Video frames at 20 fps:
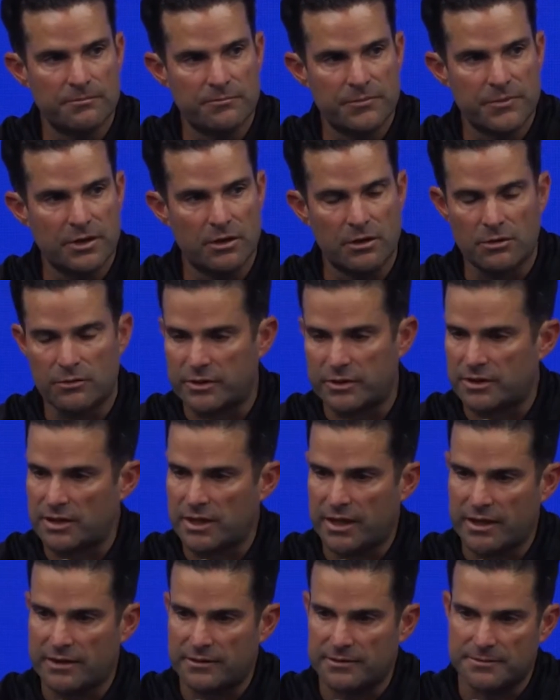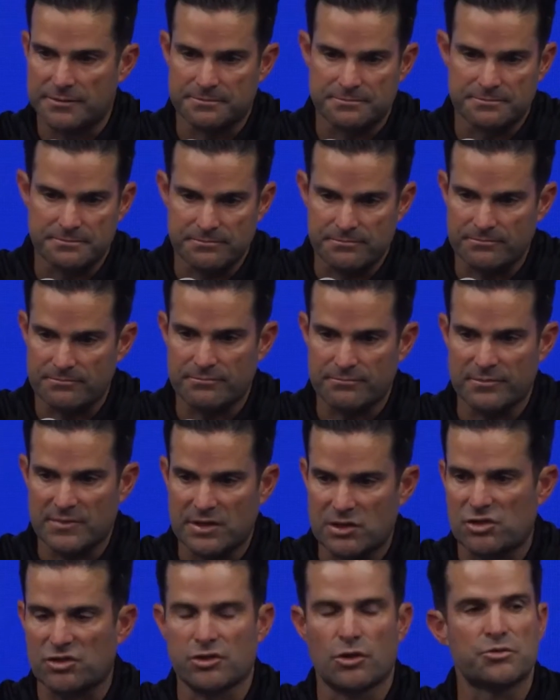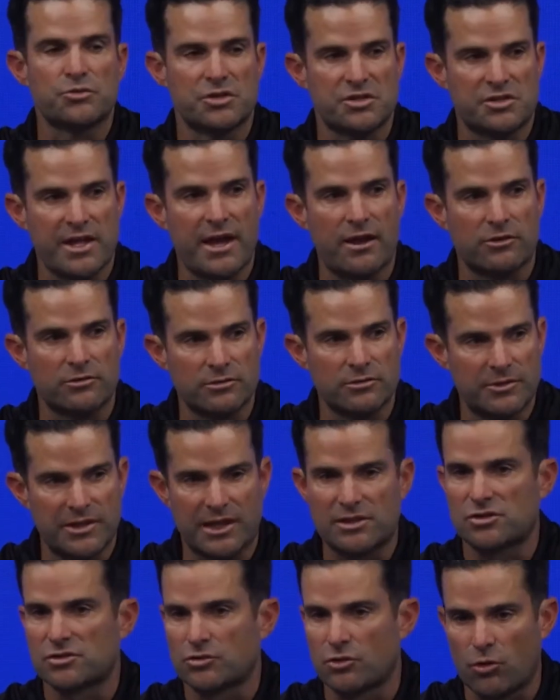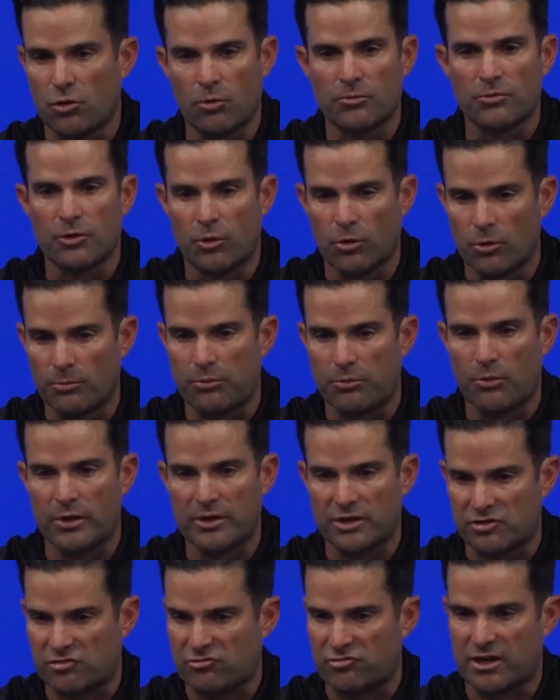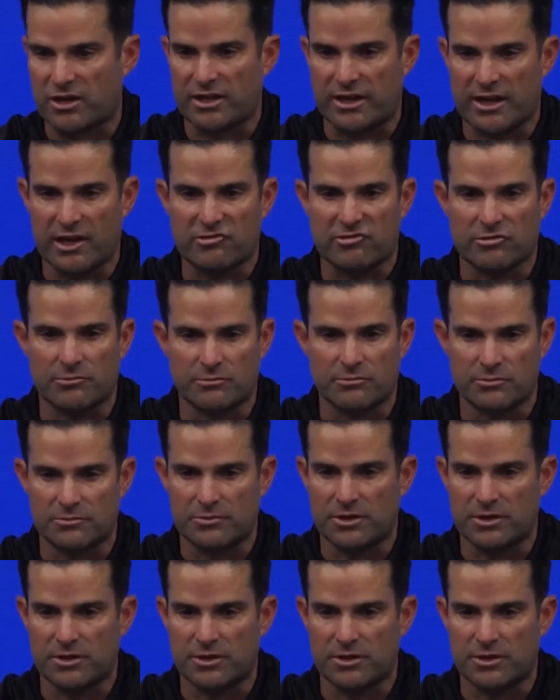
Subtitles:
you know, and it slows us down. I mean, that's the whole point is to try to catch them.